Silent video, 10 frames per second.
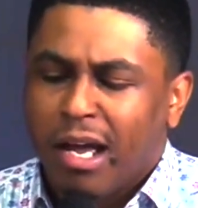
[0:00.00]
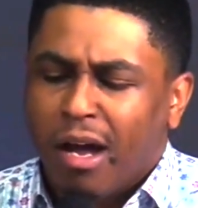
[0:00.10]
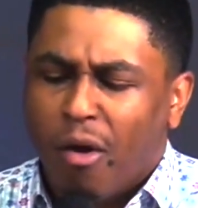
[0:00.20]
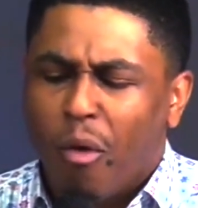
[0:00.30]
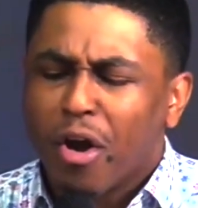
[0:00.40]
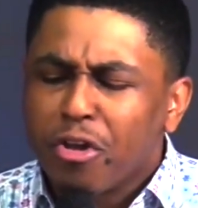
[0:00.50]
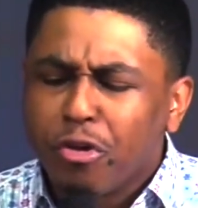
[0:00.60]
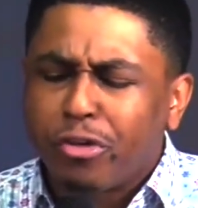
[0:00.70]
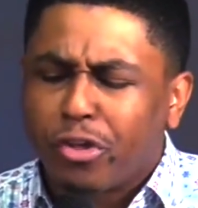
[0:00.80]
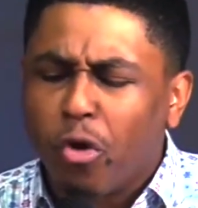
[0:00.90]
Uh, what are
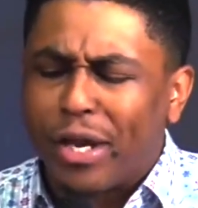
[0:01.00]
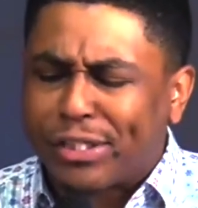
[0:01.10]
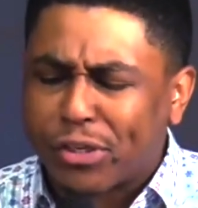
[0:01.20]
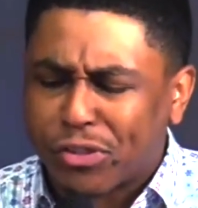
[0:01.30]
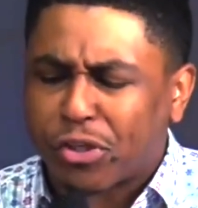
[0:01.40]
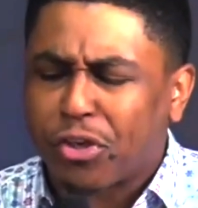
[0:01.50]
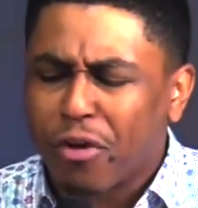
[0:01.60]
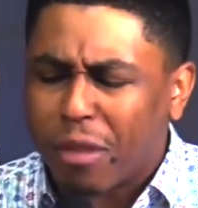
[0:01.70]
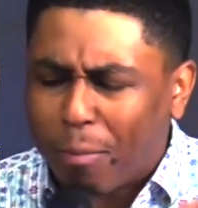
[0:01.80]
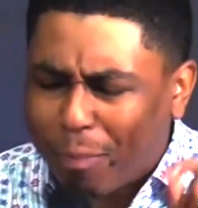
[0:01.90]
you doing to secure
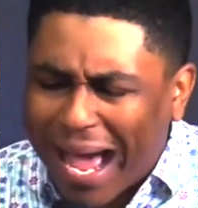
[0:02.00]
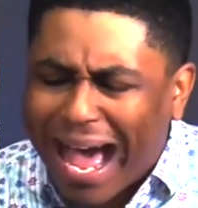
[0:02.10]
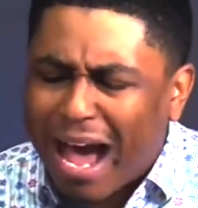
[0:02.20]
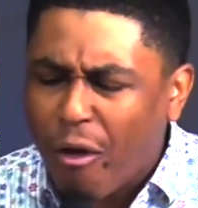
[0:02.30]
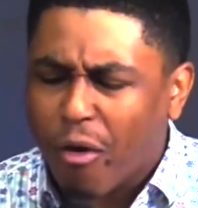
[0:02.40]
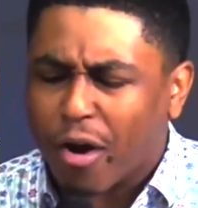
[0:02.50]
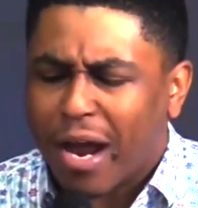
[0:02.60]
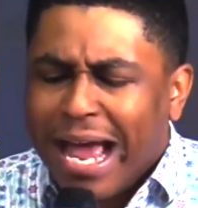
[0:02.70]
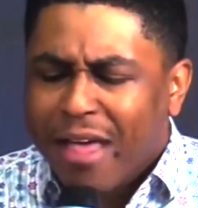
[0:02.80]
the power